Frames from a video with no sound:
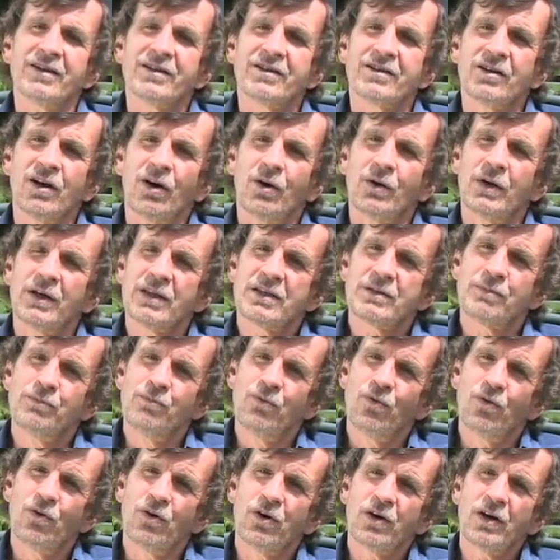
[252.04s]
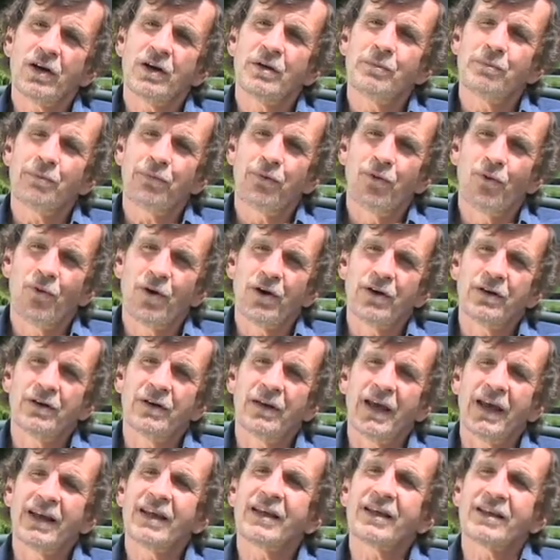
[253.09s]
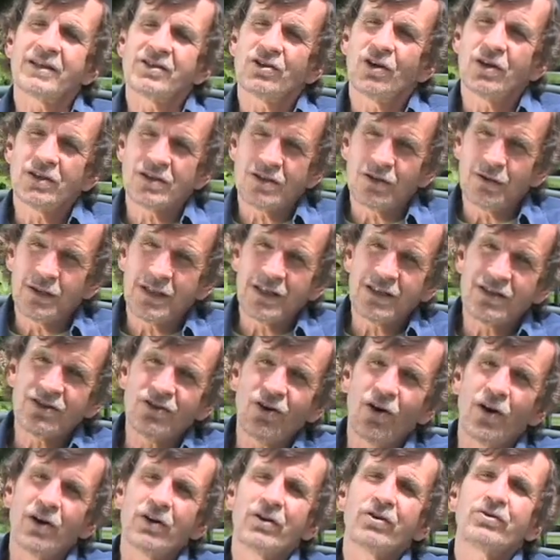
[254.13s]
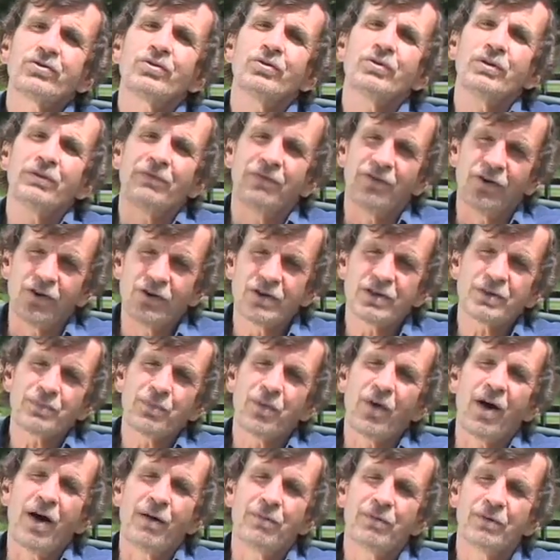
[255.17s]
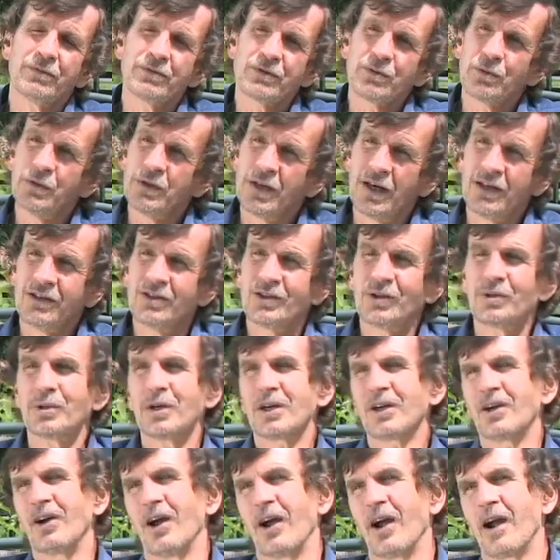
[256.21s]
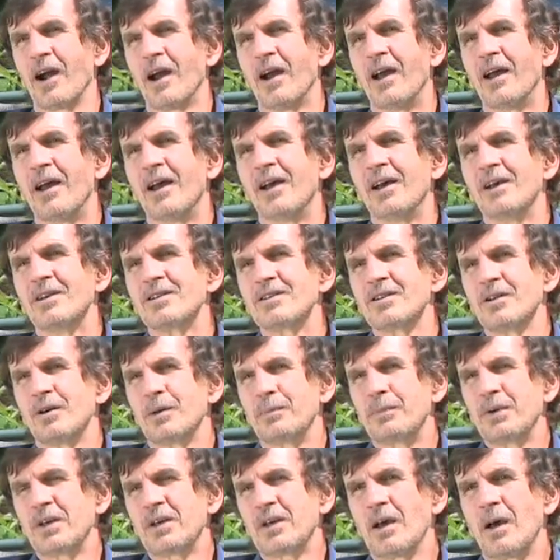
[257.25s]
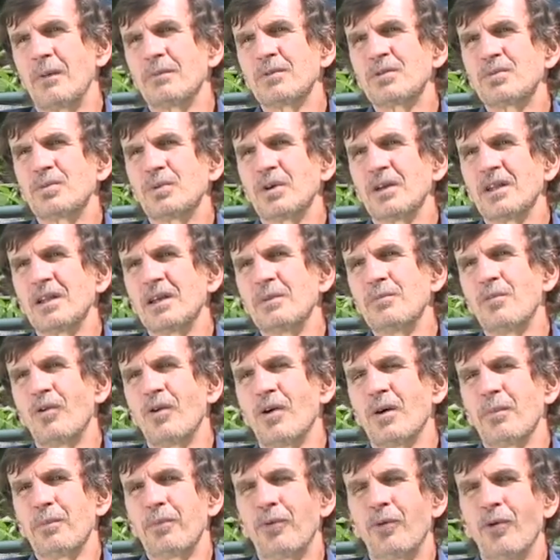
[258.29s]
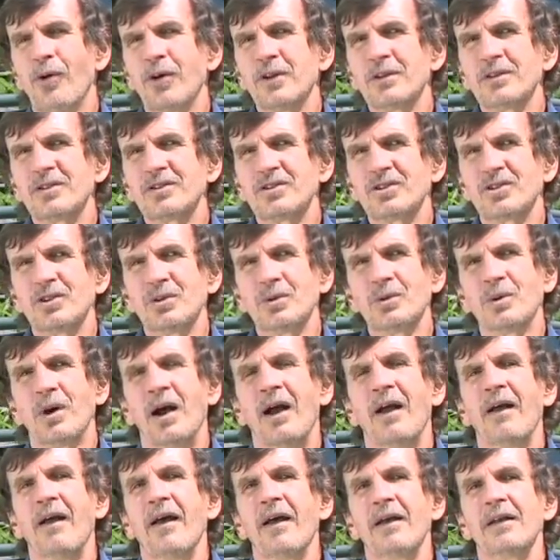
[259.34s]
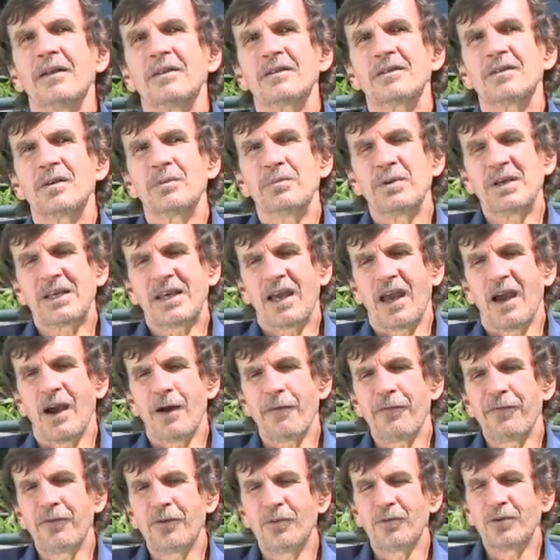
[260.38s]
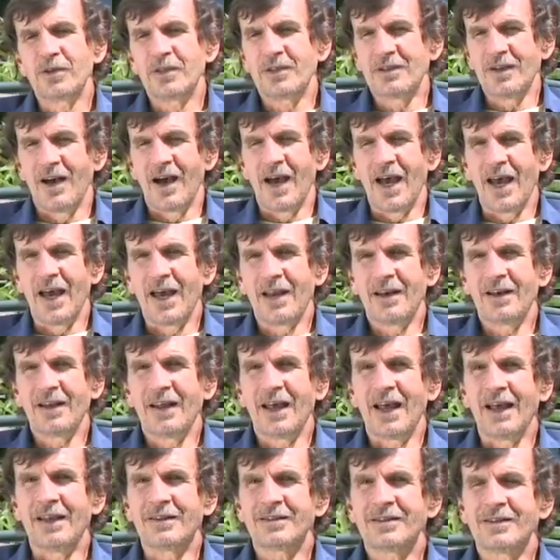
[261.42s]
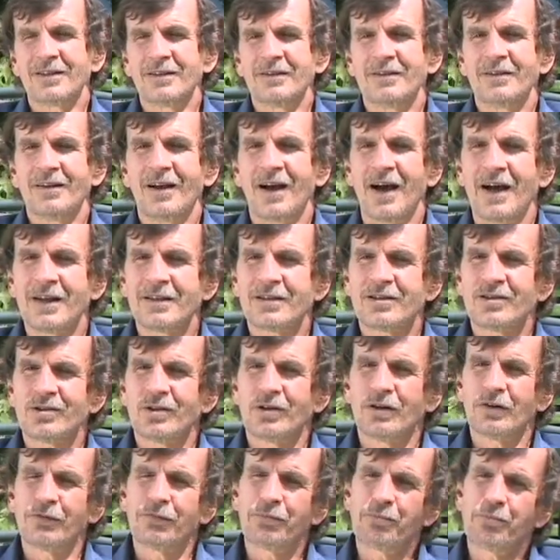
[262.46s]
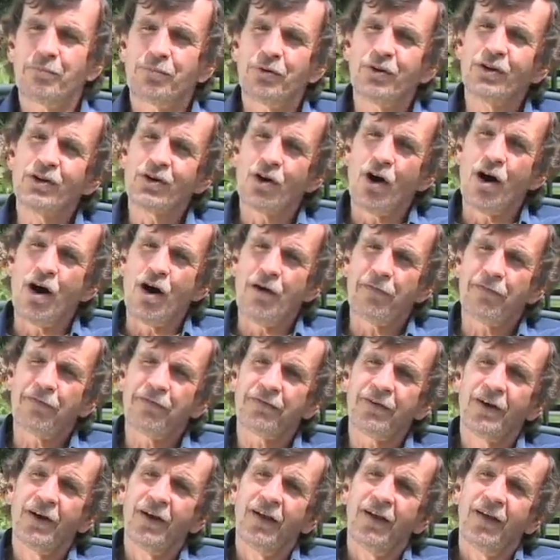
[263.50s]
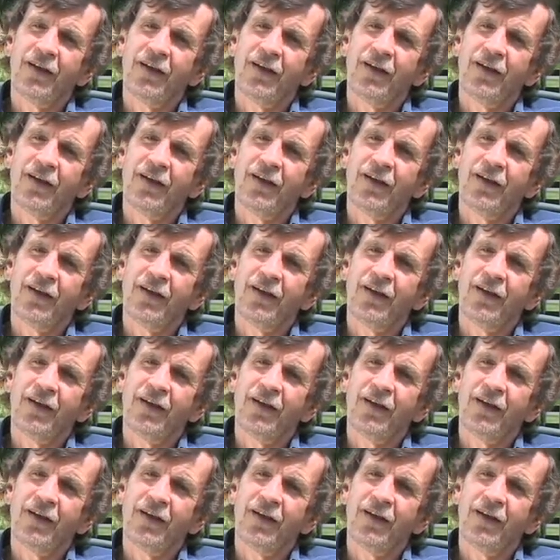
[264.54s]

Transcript: So it's more important, and it gets also it gets harder to reverse problems when they do occur. So it becomes really more important to to be careful with diet and to not sort of put off